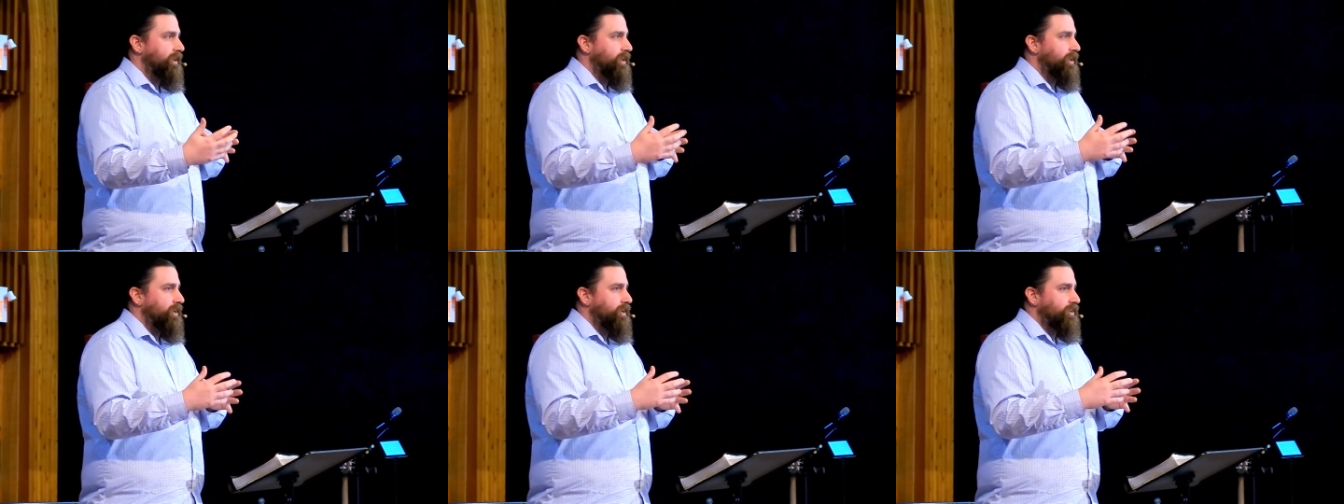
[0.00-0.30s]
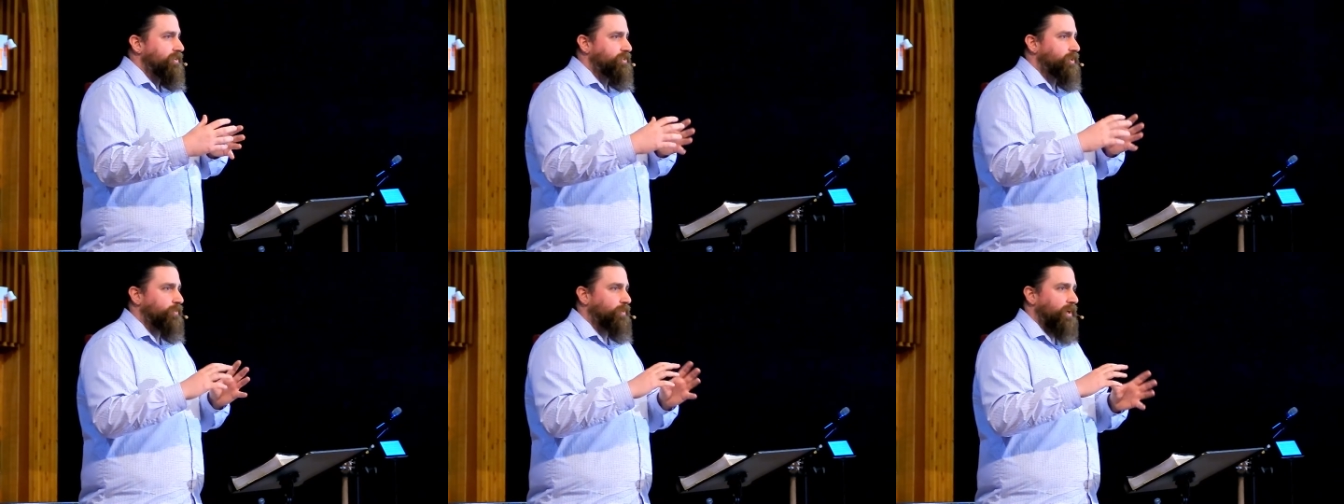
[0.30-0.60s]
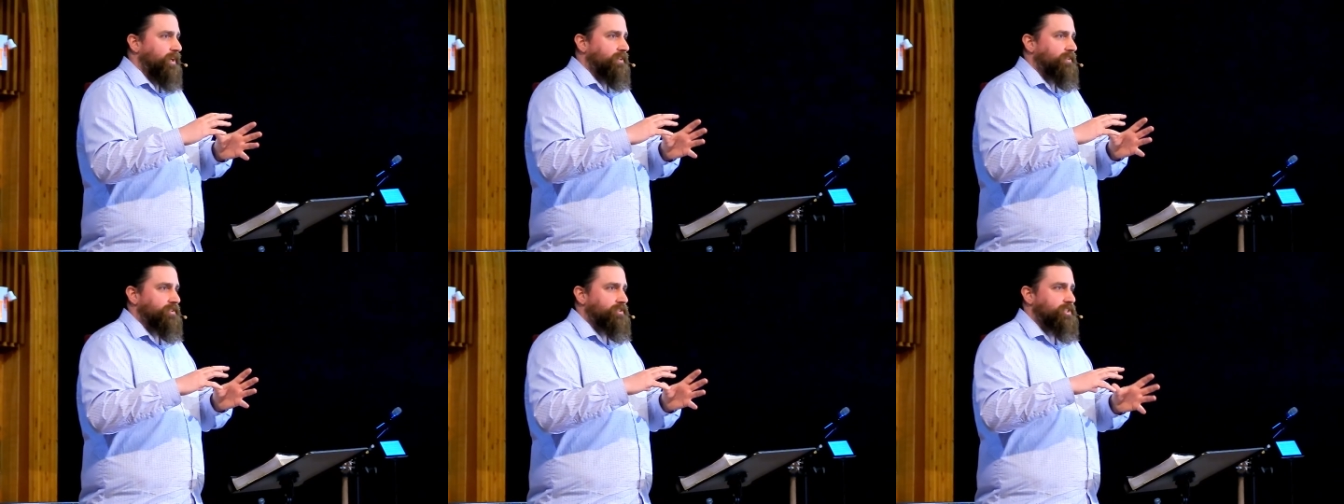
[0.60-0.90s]
So
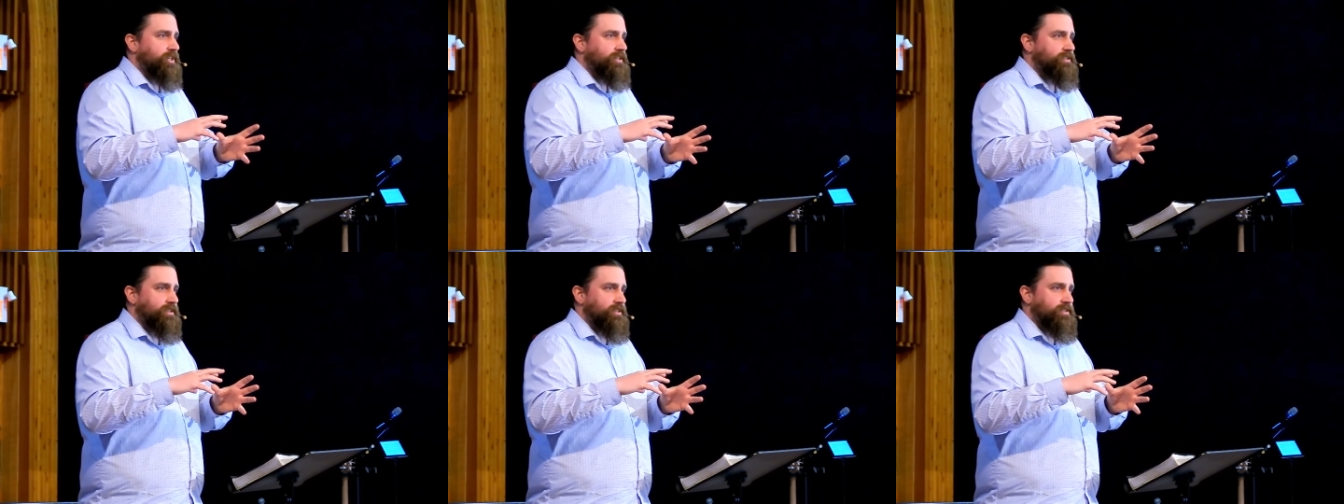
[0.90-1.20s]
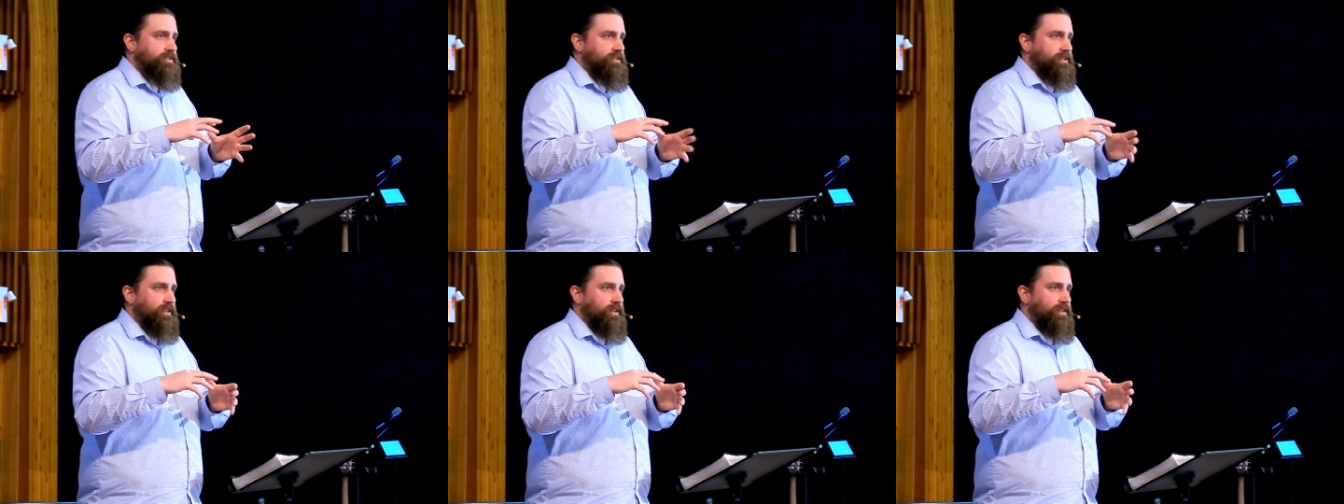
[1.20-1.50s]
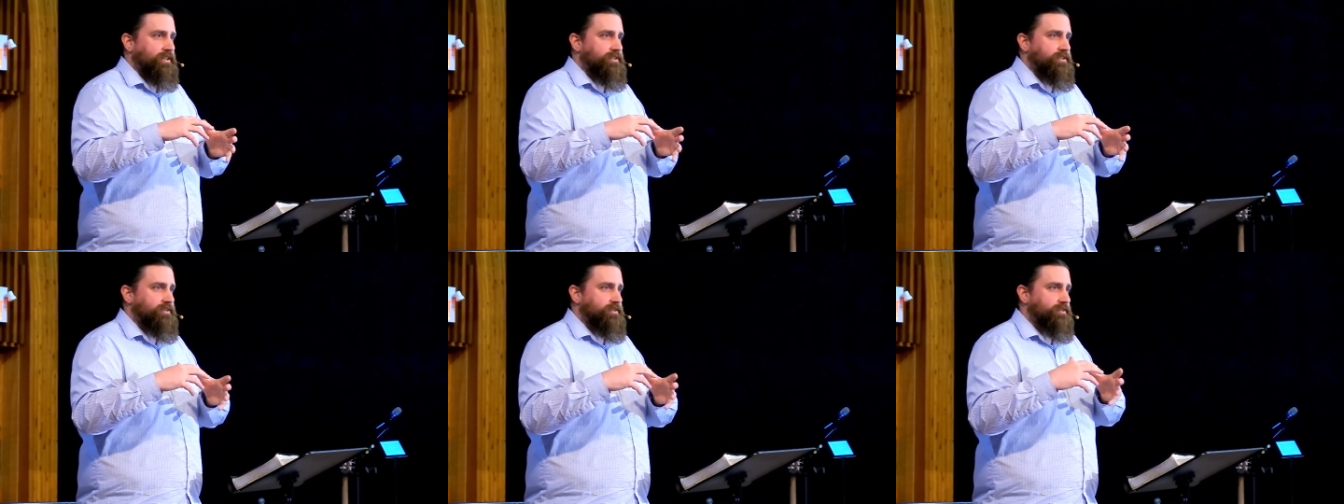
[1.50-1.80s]
while Jesus
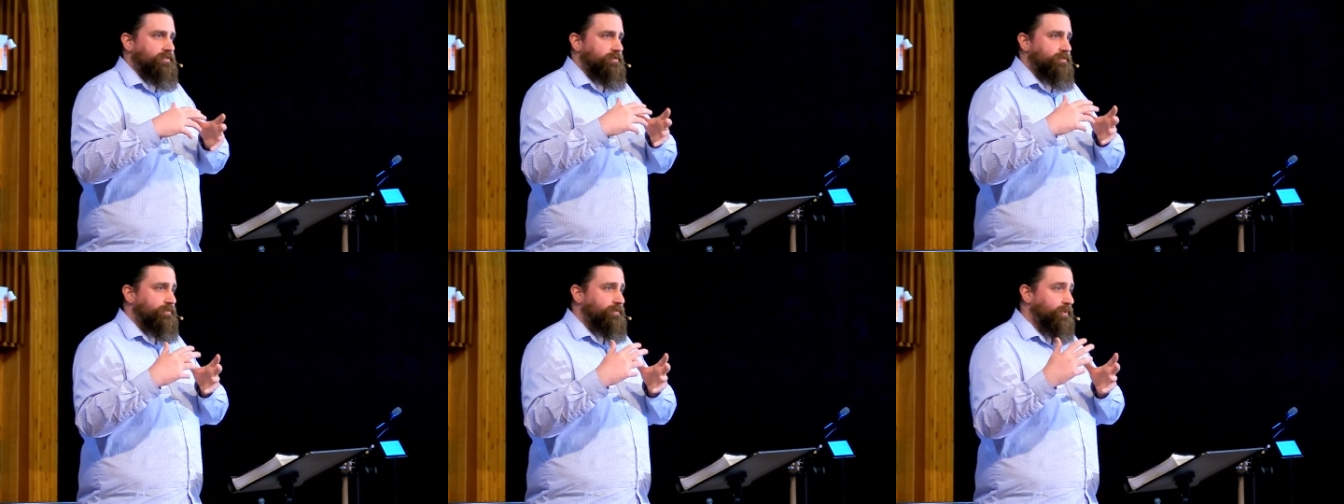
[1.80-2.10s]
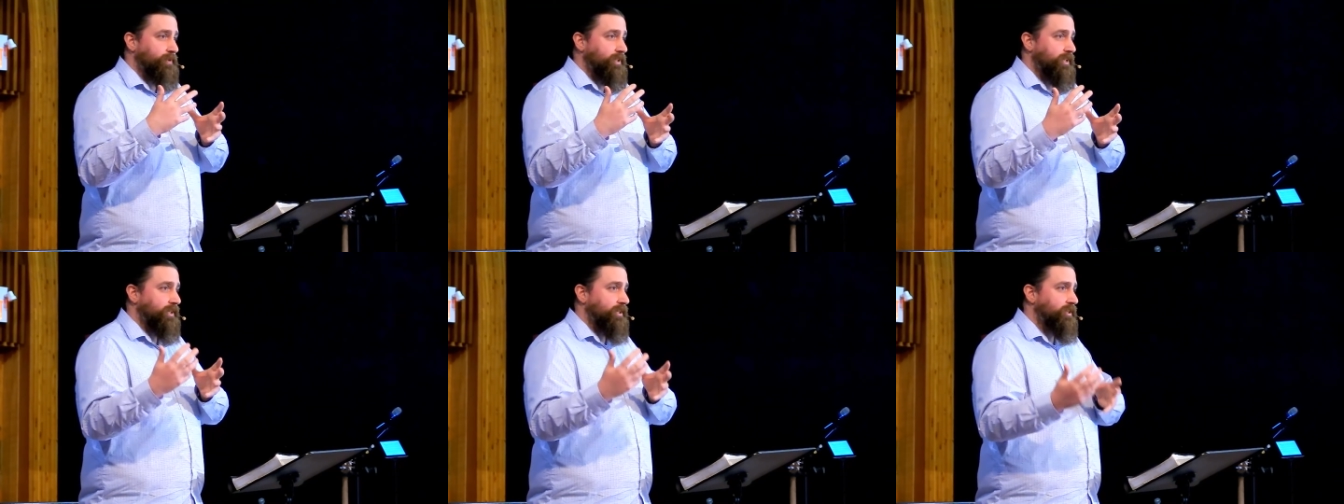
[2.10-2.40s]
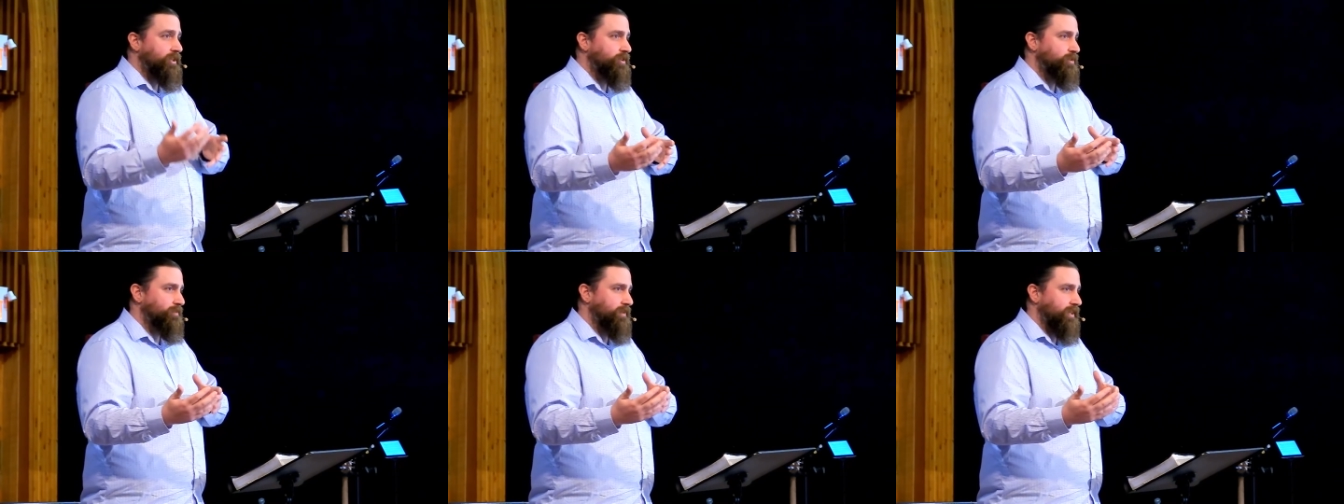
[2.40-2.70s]
is fully
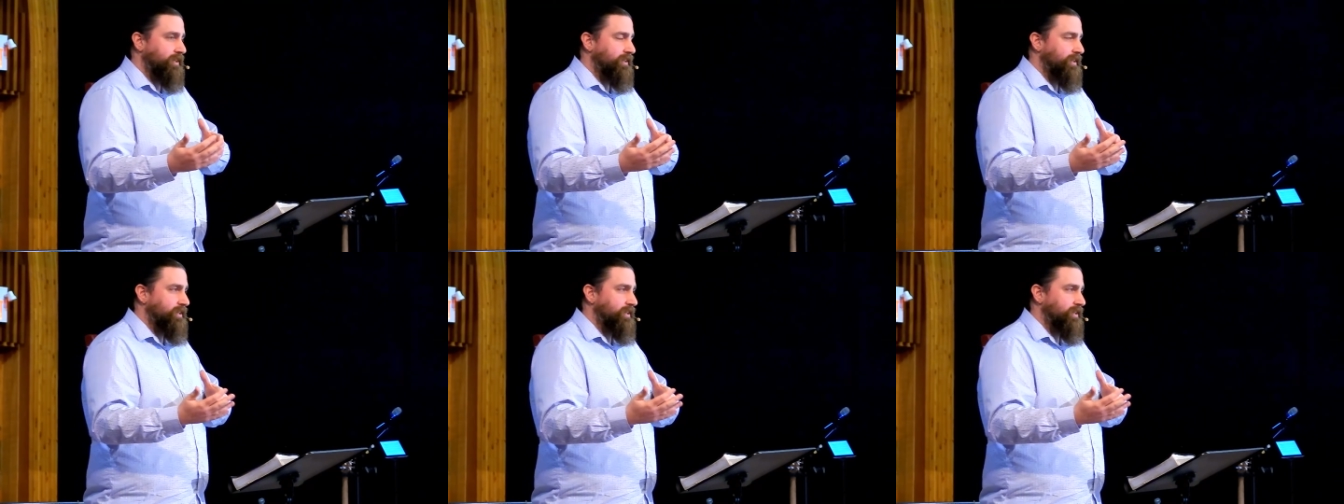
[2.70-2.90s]
human,